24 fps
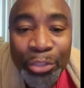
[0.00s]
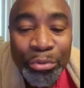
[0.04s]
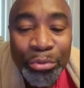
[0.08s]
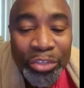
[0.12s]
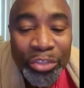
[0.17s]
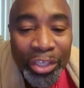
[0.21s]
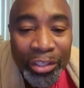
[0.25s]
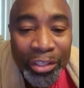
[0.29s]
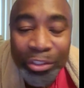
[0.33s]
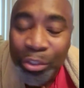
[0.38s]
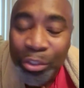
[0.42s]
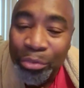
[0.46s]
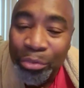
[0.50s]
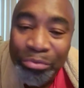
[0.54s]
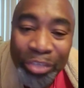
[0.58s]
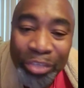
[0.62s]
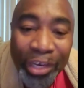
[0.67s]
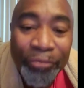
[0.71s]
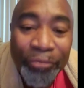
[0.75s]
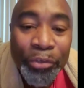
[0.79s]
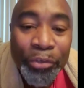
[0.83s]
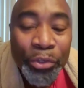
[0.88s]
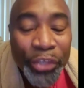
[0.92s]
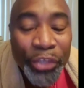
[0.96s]
You think that this
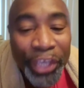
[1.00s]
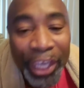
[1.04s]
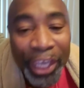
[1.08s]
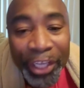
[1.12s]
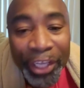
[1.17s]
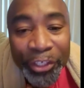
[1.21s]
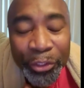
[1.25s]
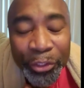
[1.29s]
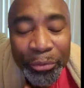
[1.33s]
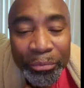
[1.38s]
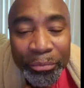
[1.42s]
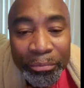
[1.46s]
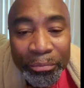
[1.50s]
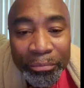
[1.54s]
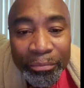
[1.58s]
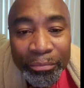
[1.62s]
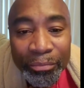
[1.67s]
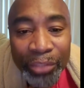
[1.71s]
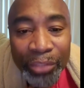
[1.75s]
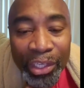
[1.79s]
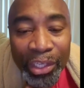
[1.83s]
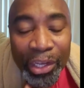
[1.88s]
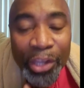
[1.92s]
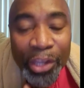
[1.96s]
thing, you can't
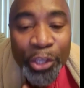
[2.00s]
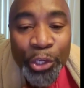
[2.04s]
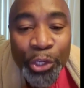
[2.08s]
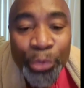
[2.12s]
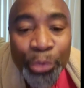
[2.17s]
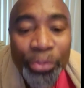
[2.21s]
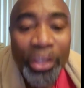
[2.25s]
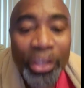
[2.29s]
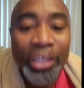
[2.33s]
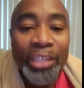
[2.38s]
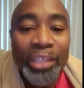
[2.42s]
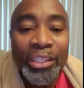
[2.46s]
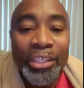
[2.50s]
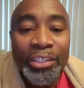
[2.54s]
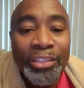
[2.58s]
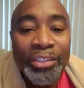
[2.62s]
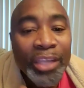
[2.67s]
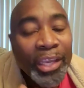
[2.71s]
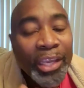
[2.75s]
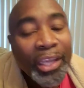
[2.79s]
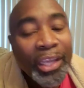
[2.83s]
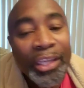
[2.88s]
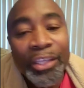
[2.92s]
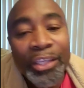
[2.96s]
take this. It's
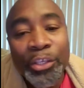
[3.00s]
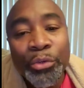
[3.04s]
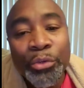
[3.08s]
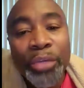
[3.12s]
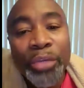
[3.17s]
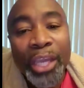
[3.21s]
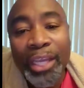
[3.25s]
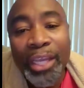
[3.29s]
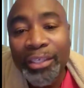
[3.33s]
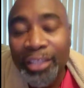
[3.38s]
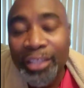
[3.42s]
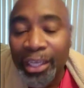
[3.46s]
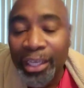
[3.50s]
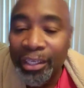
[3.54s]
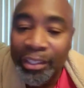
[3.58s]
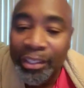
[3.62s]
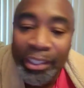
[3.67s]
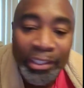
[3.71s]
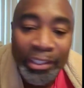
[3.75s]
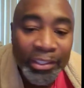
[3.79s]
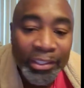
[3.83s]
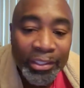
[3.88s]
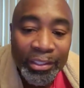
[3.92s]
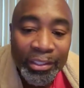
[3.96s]
too bad
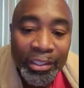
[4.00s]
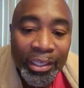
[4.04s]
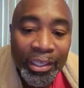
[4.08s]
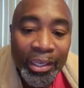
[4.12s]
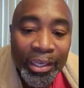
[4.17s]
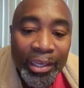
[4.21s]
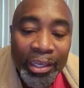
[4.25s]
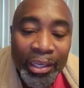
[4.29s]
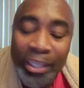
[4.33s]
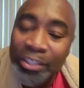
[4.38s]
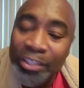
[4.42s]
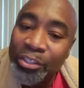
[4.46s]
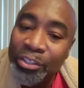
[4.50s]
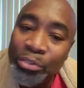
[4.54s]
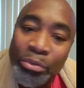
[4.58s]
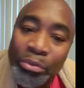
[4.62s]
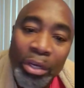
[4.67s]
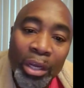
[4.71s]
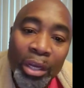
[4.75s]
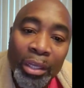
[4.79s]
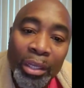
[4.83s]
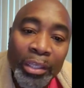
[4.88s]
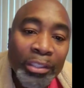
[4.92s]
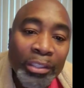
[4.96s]
to unbear.
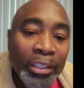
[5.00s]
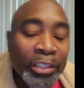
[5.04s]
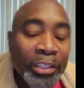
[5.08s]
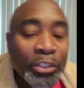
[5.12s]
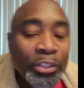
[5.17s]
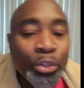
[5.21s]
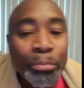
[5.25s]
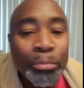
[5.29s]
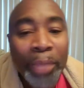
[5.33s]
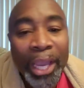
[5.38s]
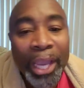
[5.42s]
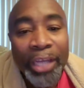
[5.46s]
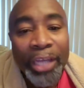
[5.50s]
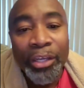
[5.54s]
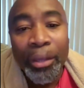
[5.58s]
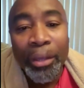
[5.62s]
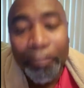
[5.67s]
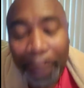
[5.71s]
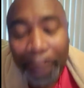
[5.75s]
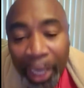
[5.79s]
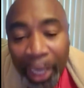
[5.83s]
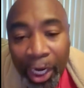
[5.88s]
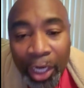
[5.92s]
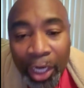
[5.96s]
And see, many of you, see
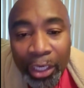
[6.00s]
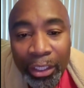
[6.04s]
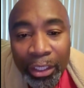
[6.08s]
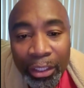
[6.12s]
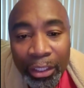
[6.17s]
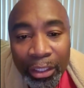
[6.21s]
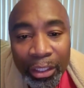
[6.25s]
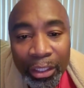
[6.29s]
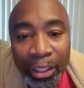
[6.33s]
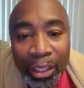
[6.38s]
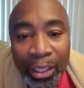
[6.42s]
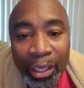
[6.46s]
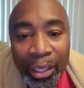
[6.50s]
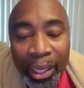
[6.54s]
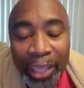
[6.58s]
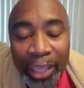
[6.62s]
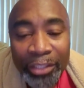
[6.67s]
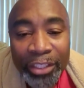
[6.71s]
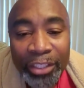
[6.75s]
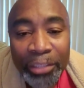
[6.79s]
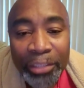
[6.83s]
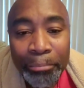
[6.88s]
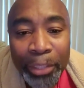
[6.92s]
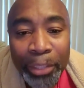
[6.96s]
what's happening, that it's like
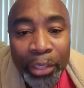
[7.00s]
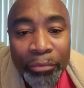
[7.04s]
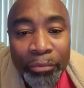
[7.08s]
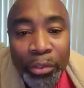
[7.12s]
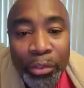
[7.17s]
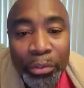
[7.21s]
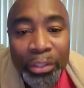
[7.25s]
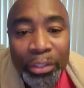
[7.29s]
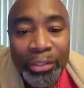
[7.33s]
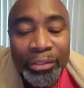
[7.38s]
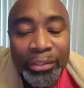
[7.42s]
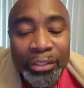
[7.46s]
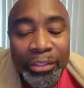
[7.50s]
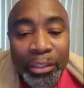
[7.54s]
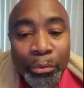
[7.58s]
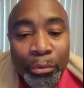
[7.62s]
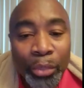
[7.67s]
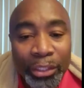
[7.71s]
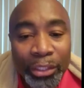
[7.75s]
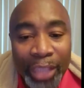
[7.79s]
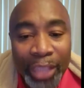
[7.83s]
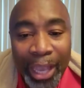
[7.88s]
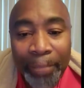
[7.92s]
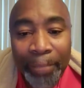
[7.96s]
everything in your life has come up
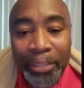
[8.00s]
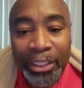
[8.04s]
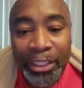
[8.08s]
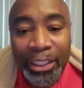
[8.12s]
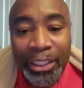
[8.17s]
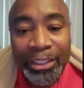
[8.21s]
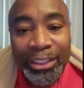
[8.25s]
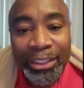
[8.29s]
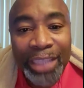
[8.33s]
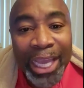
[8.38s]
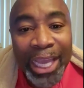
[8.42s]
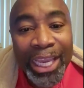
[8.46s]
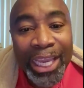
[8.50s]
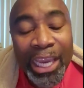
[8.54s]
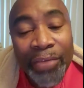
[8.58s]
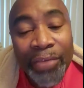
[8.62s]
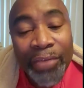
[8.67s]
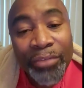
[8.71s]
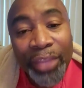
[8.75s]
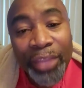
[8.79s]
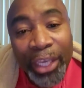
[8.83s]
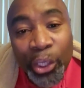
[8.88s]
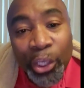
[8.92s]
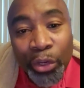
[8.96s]
at the same time. You're
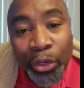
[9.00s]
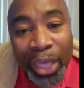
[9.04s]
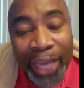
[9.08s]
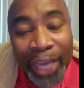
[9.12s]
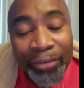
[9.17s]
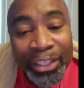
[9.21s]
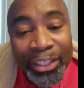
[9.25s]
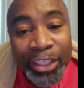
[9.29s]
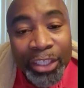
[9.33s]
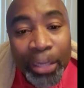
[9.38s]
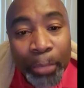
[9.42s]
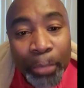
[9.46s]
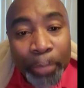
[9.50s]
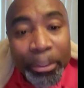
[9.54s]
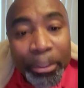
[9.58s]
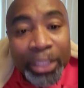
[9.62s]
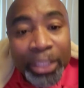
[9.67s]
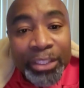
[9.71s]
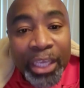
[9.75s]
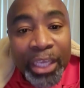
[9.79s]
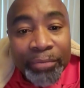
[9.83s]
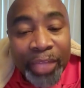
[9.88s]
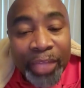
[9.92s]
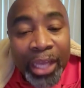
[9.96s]
out of control.
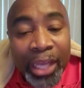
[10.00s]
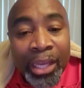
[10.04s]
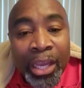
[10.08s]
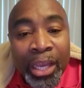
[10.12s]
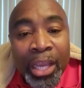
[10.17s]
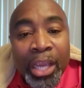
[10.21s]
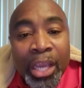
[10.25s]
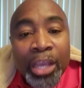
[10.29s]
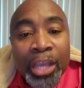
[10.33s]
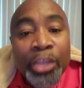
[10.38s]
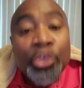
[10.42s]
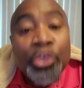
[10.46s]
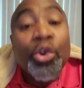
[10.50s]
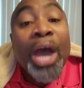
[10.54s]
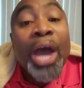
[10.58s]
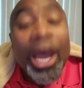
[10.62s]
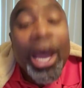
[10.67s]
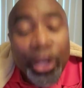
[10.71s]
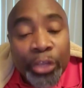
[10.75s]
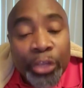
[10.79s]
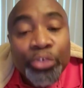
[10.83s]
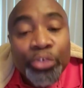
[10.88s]
You're uncomfortable.